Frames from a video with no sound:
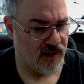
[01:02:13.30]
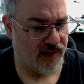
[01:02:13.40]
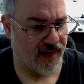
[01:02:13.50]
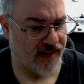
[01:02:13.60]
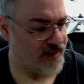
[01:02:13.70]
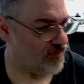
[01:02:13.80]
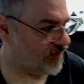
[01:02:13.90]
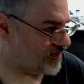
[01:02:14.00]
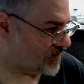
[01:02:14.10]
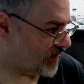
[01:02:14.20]
And I don't know
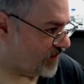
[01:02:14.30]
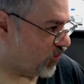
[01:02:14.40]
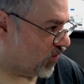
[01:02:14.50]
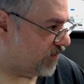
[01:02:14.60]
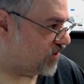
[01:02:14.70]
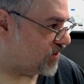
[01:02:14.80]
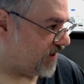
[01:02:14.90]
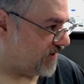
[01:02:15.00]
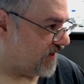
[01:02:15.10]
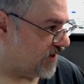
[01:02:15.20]
if there's going to be War
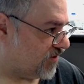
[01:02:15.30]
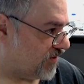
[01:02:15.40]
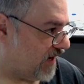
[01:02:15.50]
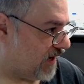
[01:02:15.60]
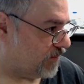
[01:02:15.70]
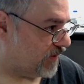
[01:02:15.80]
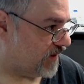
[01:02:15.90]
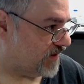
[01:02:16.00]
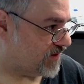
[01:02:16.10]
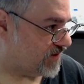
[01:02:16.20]
Machine there or not, but
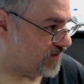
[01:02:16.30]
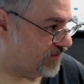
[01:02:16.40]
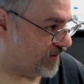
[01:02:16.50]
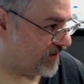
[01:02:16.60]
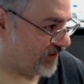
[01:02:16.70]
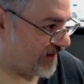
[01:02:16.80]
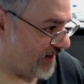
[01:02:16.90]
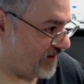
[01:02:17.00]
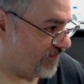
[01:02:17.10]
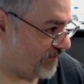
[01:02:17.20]

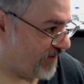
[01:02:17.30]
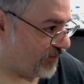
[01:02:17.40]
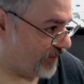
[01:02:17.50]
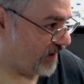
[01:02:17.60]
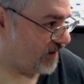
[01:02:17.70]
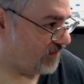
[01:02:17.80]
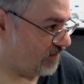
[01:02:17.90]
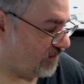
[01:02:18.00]
they're big